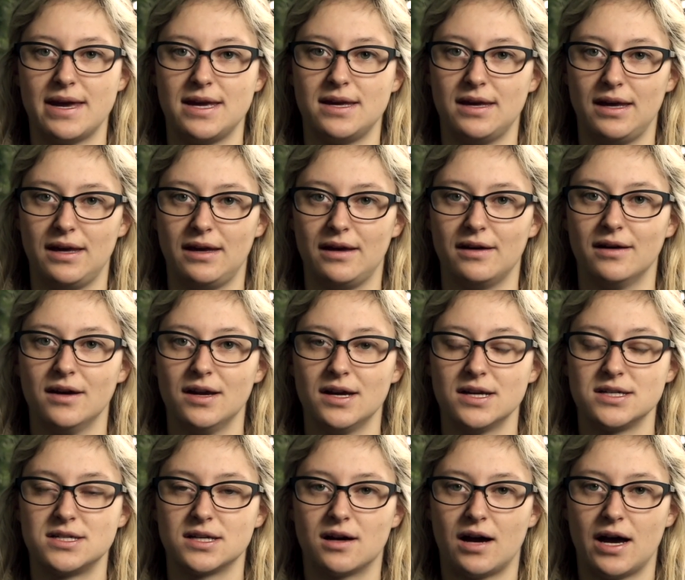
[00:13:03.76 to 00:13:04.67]
making,
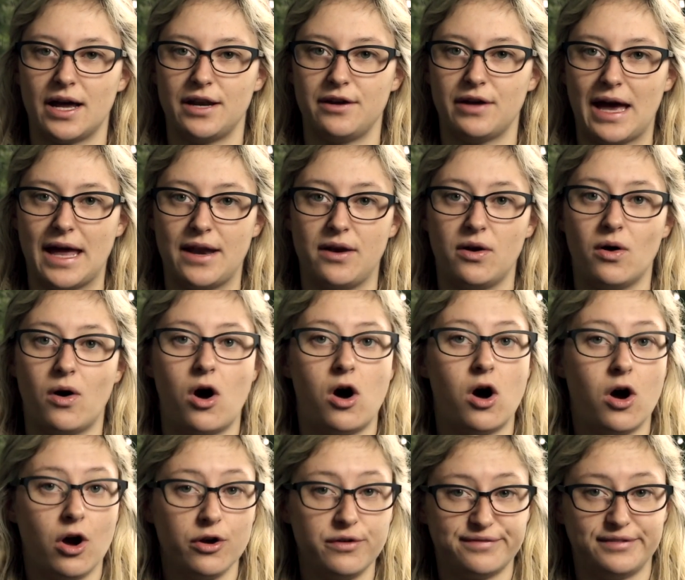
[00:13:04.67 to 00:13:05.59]
to kind of, and
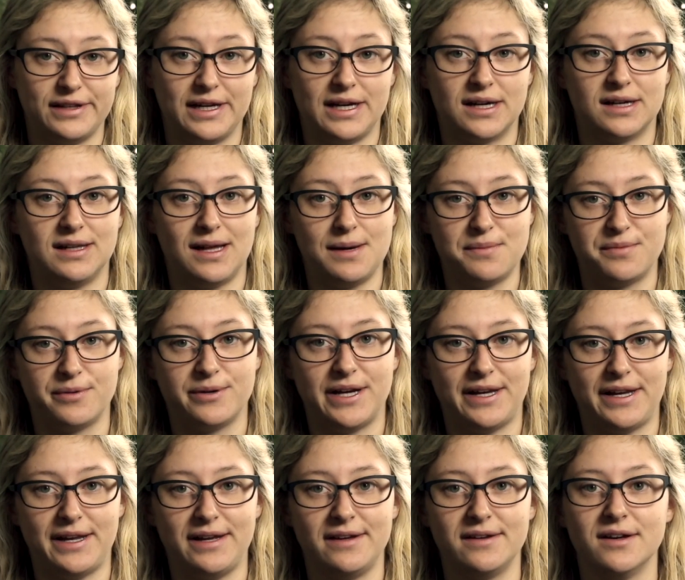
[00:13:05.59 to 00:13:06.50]
hopefully
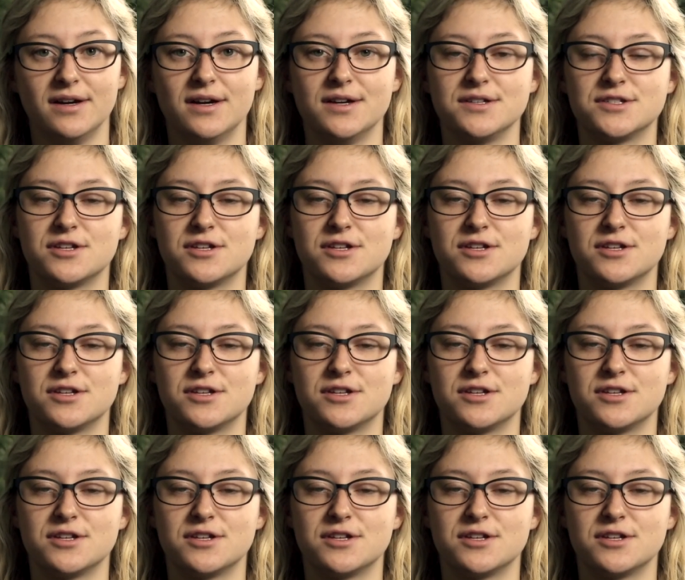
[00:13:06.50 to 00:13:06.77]
collaborating,